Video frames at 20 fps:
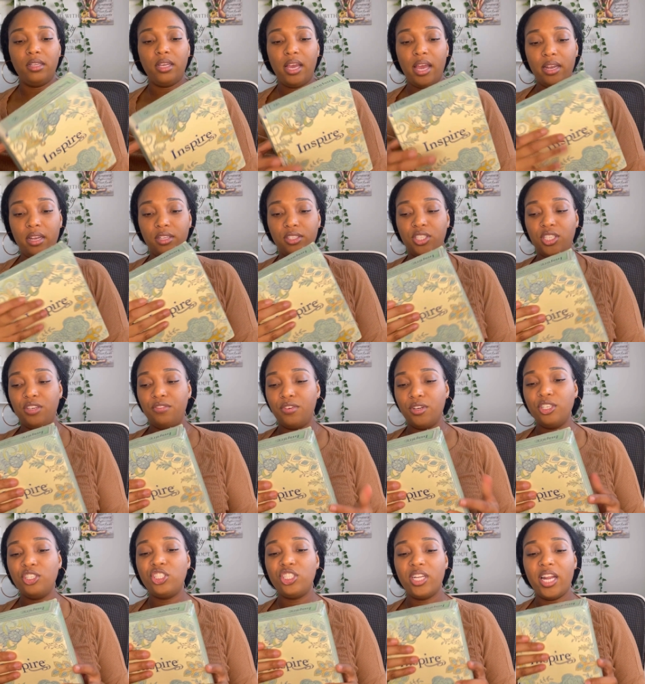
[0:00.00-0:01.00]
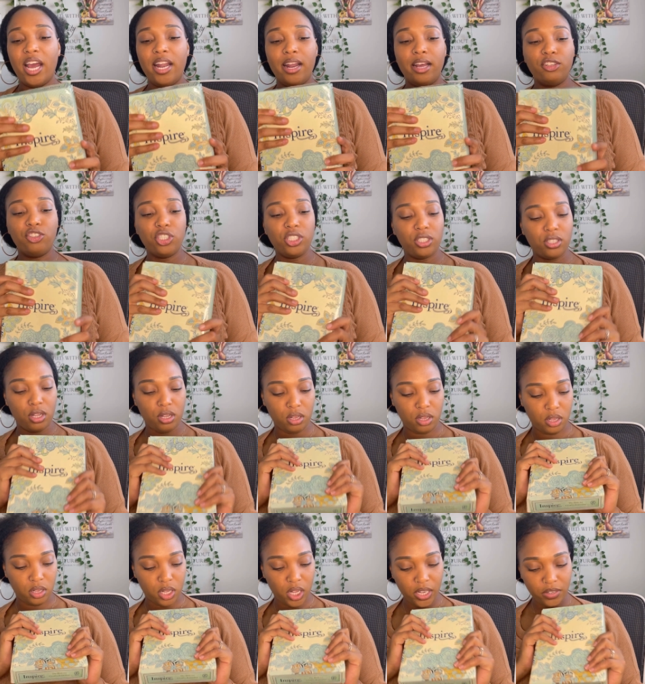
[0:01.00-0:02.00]
NLT version, and I just
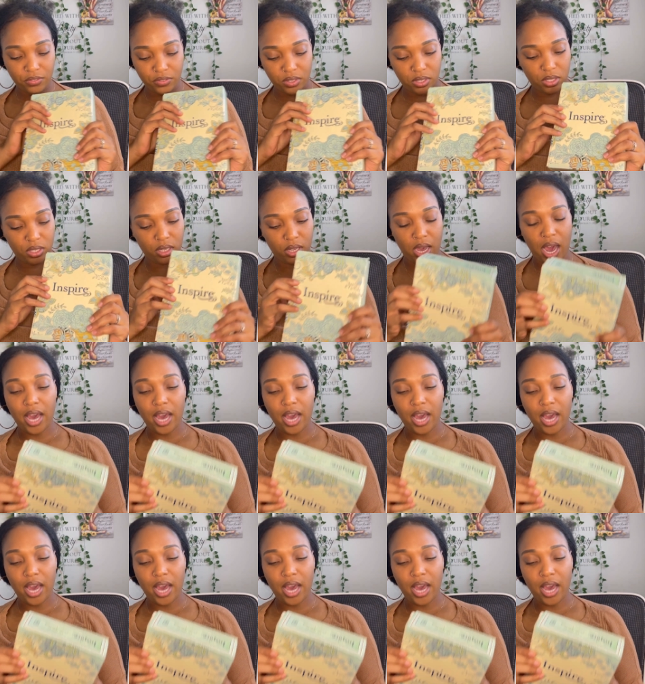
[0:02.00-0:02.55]
loved it.